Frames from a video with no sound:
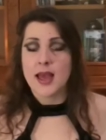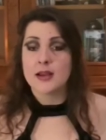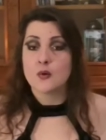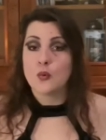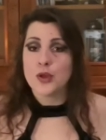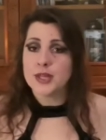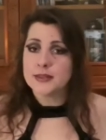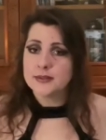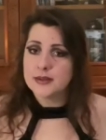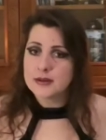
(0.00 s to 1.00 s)
and
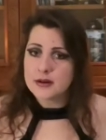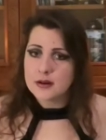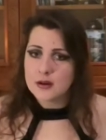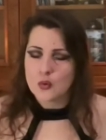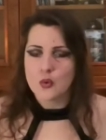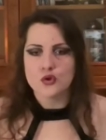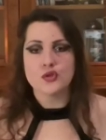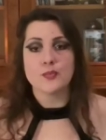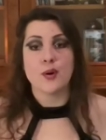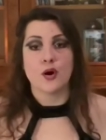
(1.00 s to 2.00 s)
winter
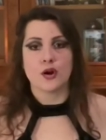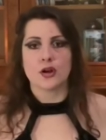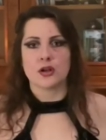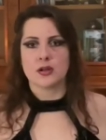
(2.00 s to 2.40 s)
was born.